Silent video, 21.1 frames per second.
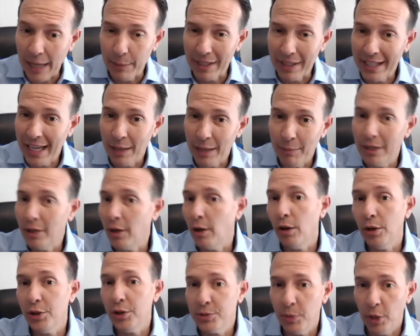It can't be
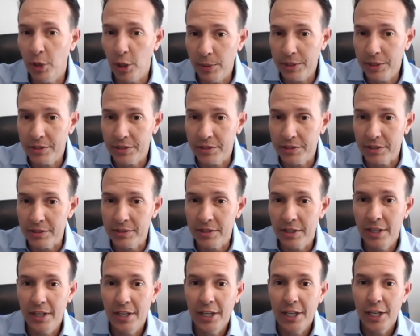all small businesses,
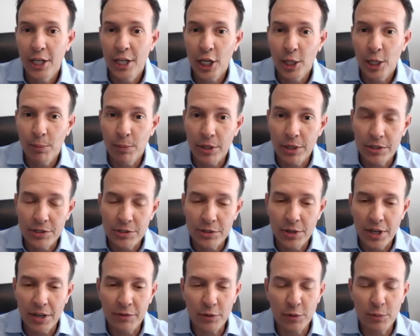because you
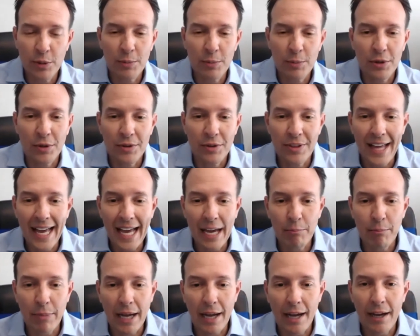have to remember that
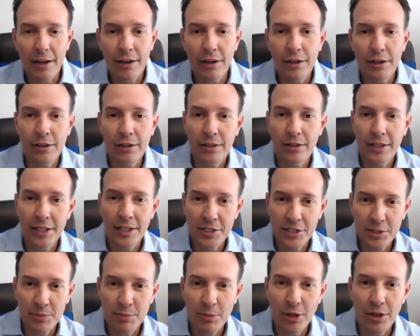buyer at
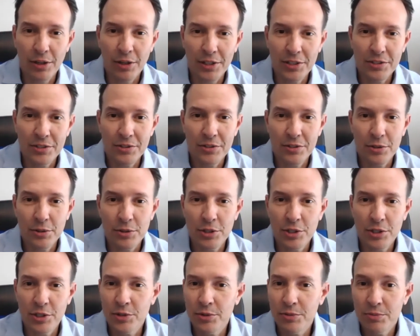small
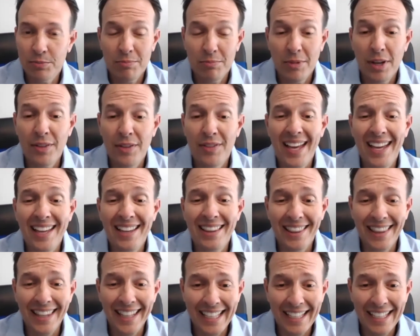institutions, they
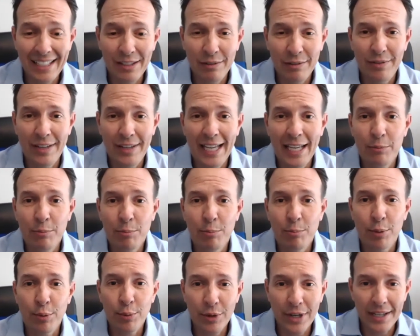live and
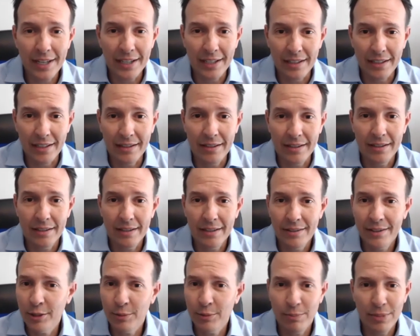breathe
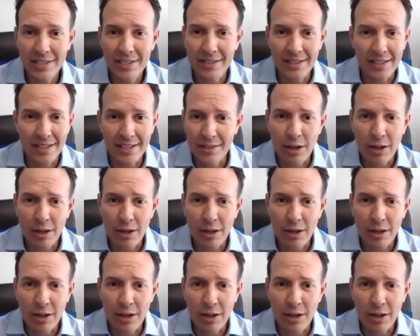their business.